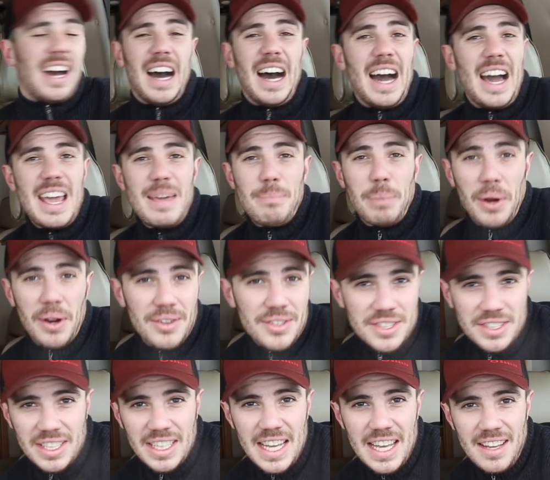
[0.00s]
I
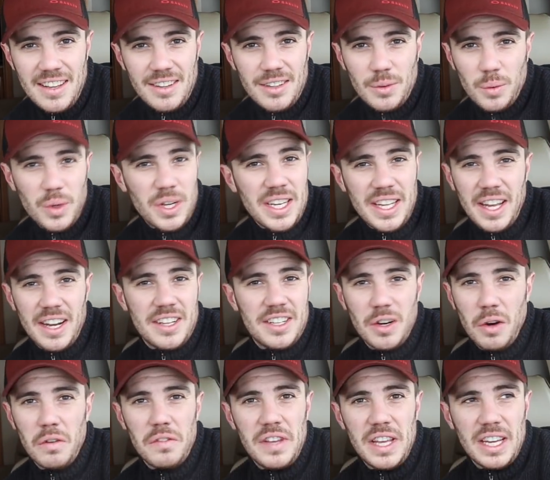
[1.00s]
personally wouldn't get a
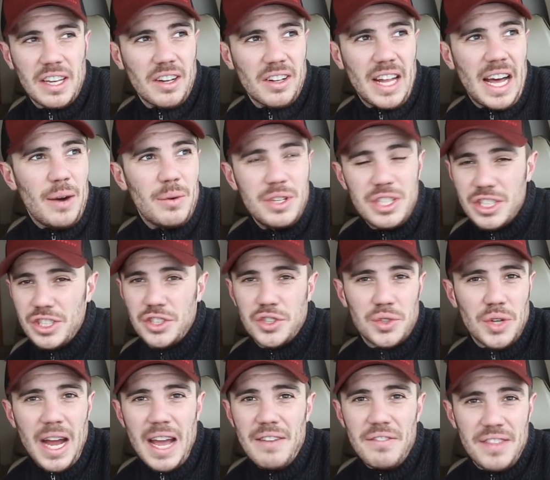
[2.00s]
tow vehicle. I would just
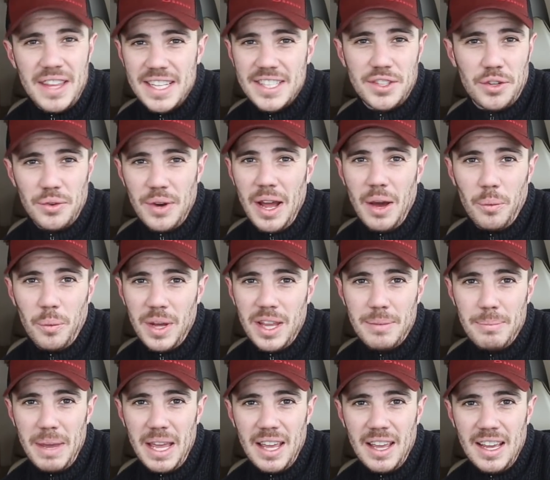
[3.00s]
drive this around
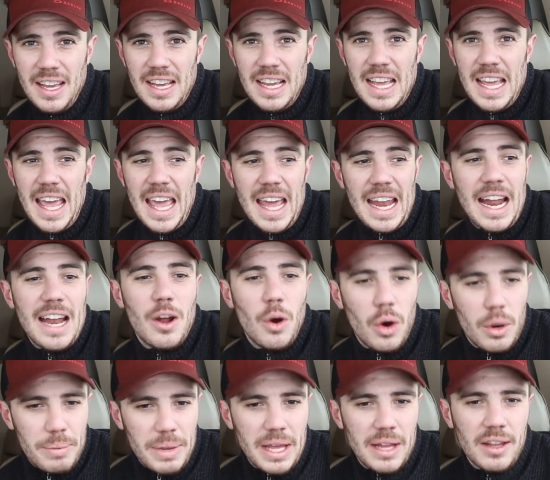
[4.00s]
with me. And I know
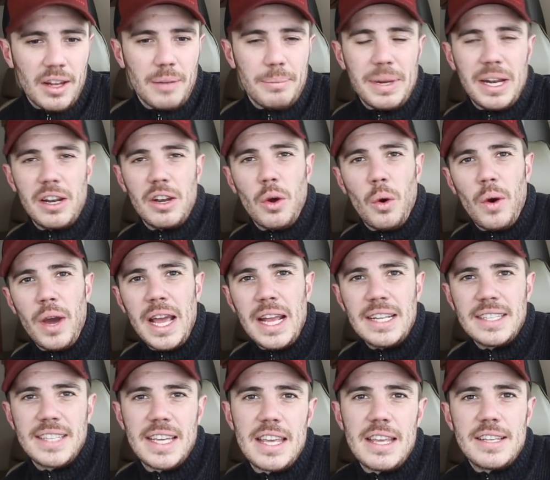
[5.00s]
it'd be a little bit annoying,
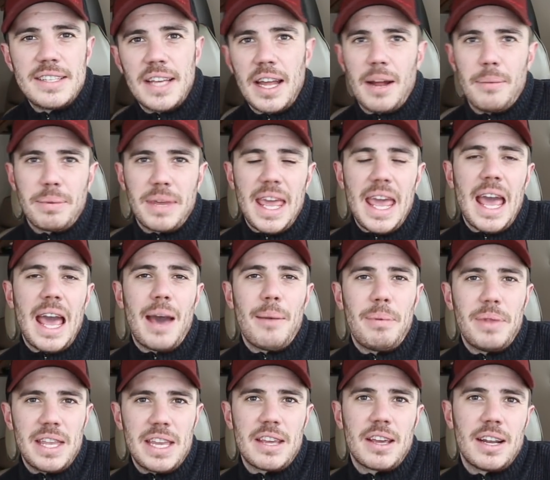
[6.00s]
say you set up camp
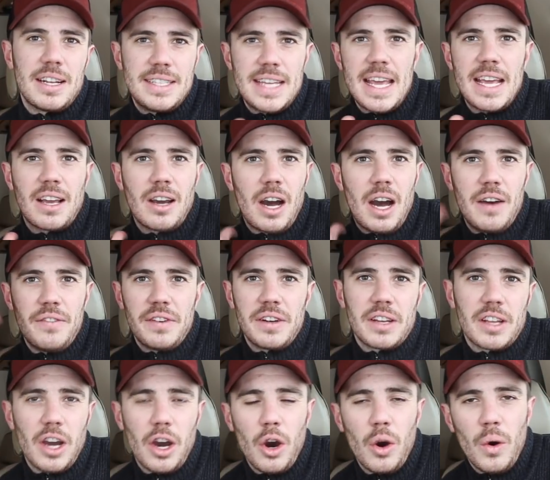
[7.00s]
and then you gotta take off
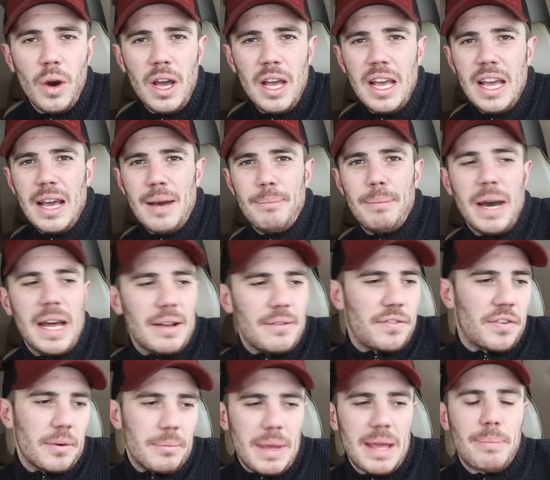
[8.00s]
and go, but
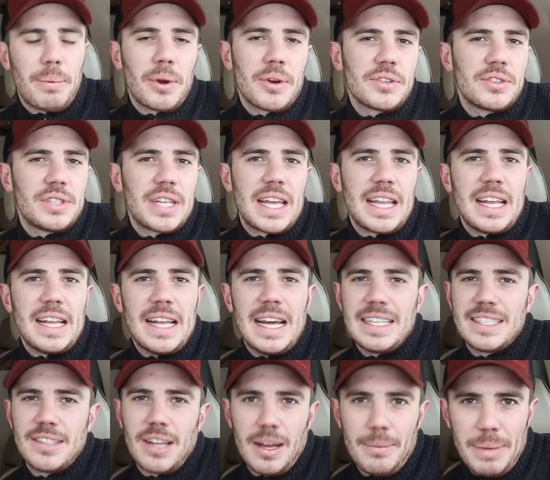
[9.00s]
for me personally,
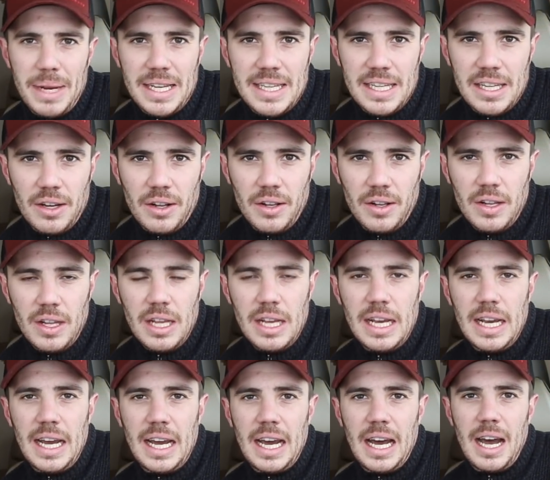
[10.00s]
that's not a big deal.
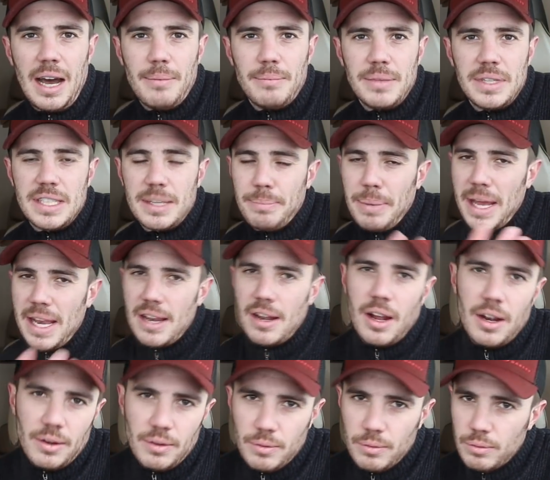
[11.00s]
Depending
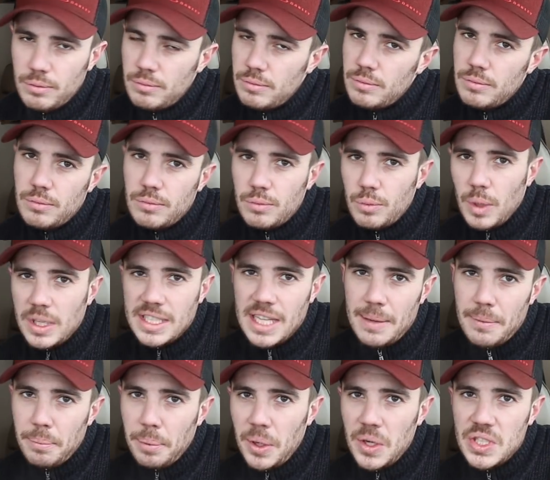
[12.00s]
on what
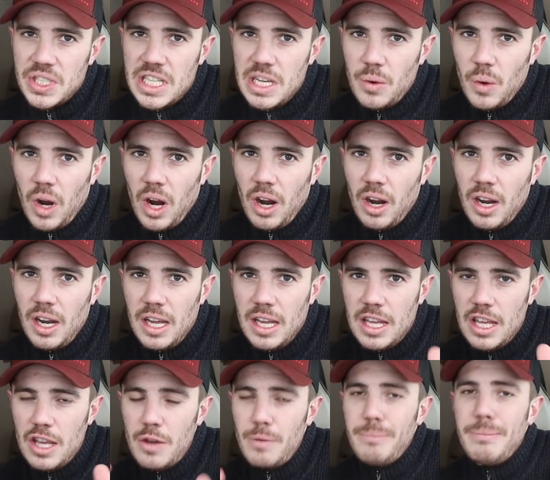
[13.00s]
type of person you are,
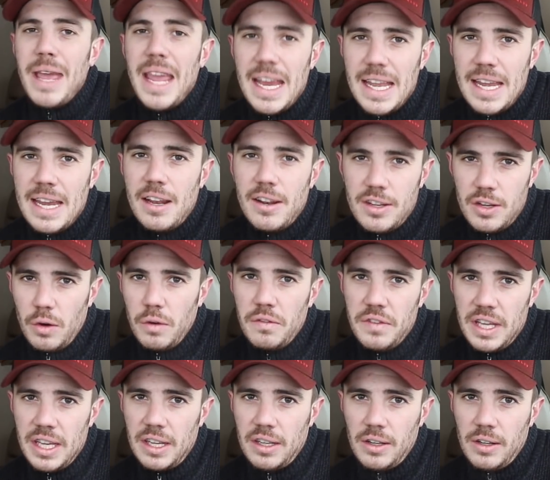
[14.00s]
you may need a tow
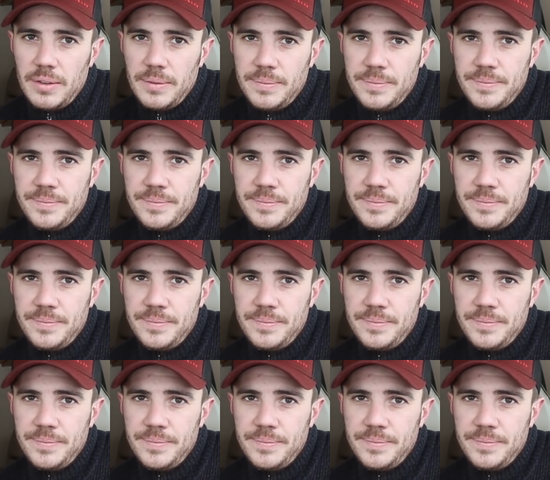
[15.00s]
vehicle.